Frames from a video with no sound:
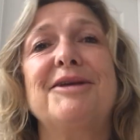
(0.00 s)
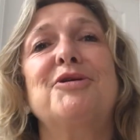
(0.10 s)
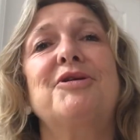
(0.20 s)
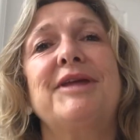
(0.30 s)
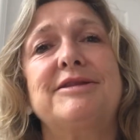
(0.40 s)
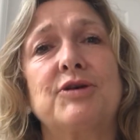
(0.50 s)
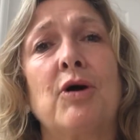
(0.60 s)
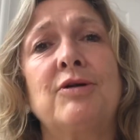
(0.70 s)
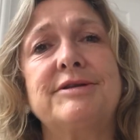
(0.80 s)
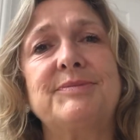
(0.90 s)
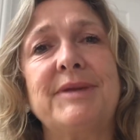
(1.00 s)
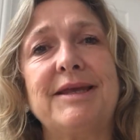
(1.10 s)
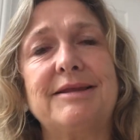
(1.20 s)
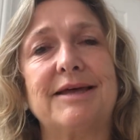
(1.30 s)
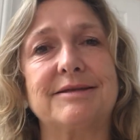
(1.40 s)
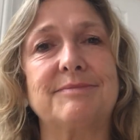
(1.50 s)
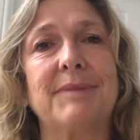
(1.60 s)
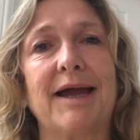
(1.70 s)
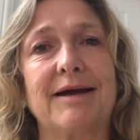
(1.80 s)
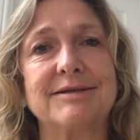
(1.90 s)
You know, they told me that
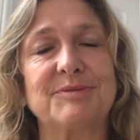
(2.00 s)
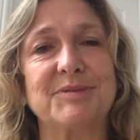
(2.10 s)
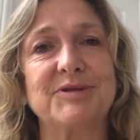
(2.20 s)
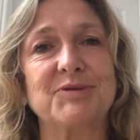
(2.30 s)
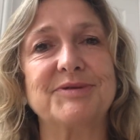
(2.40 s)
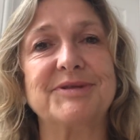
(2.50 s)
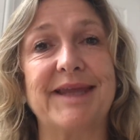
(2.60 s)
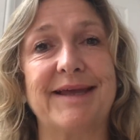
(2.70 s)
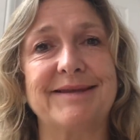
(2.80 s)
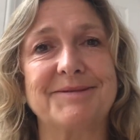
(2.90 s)
my husband was dead.